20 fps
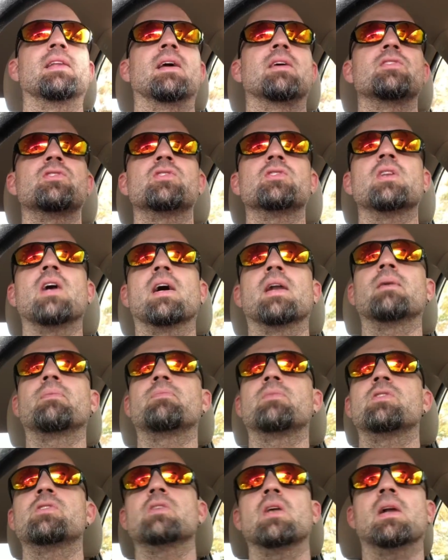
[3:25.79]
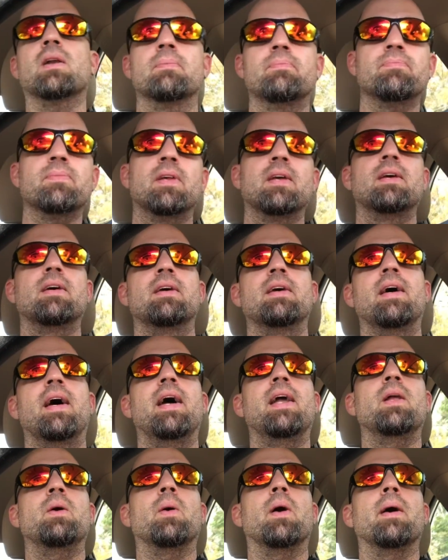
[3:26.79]
This is not a,
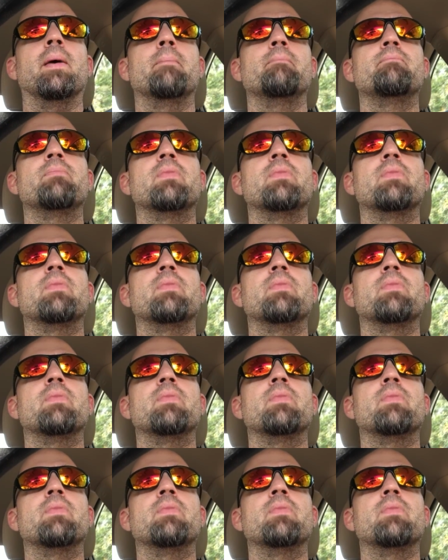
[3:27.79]
anyway.